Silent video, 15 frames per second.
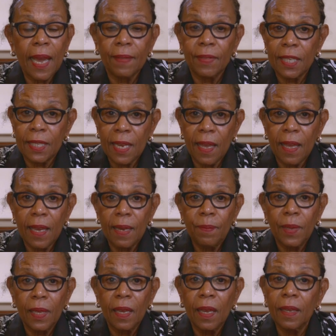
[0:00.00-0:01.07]
at the
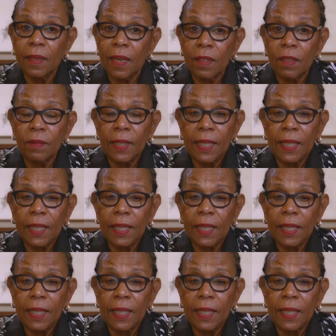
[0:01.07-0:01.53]
time another